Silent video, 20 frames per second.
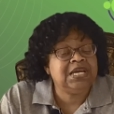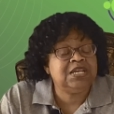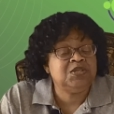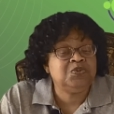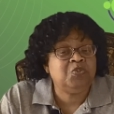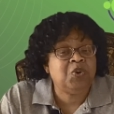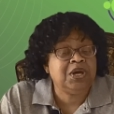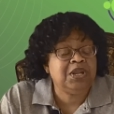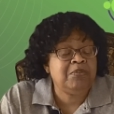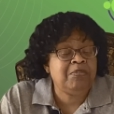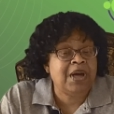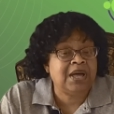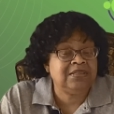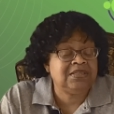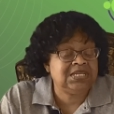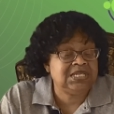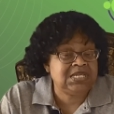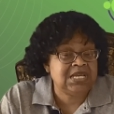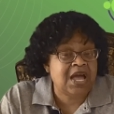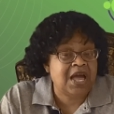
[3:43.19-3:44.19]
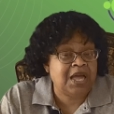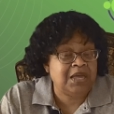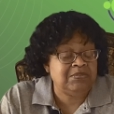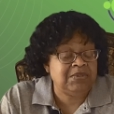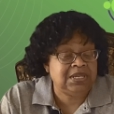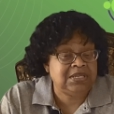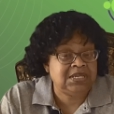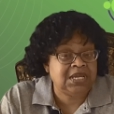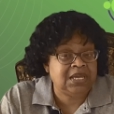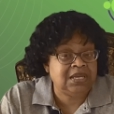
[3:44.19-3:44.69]
what about the time it
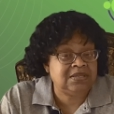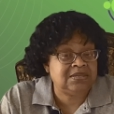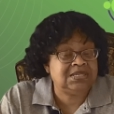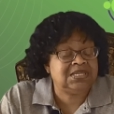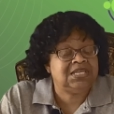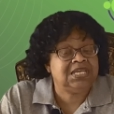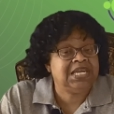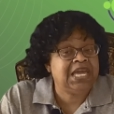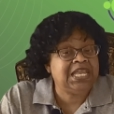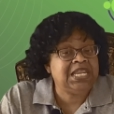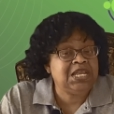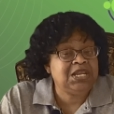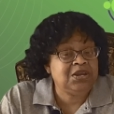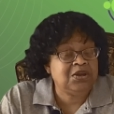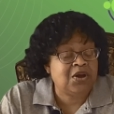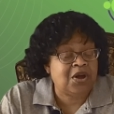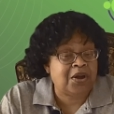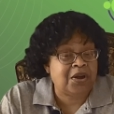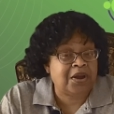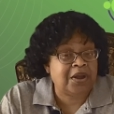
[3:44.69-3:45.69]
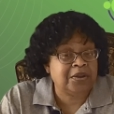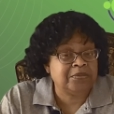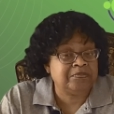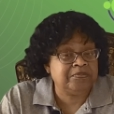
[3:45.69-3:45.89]
takes to get in the car,